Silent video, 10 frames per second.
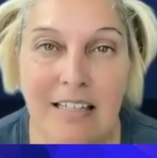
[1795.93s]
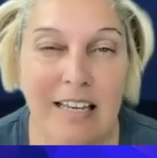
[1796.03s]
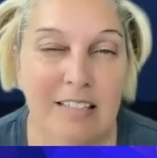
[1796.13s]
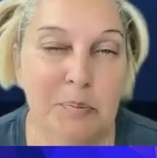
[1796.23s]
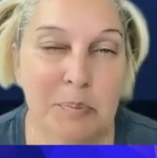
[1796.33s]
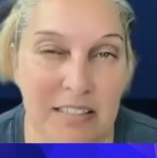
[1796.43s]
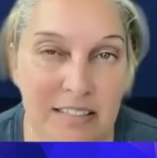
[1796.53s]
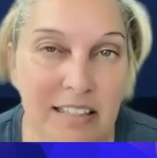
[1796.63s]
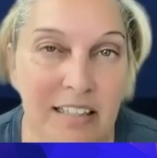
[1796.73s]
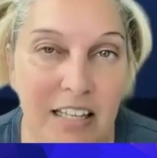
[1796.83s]

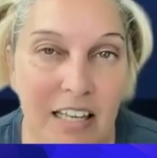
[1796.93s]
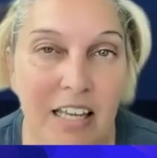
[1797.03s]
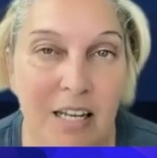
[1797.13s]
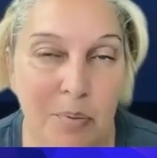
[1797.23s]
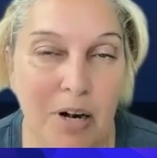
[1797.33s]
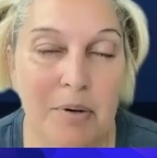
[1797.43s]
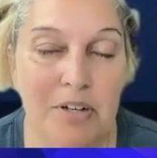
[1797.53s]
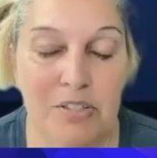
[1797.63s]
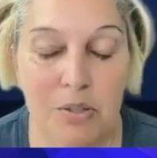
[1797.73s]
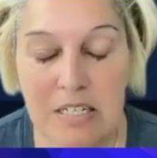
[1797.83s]
explicitly in
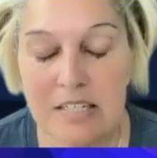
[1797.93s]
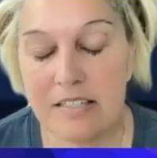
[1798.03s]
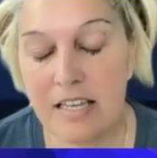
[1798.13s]
primary source.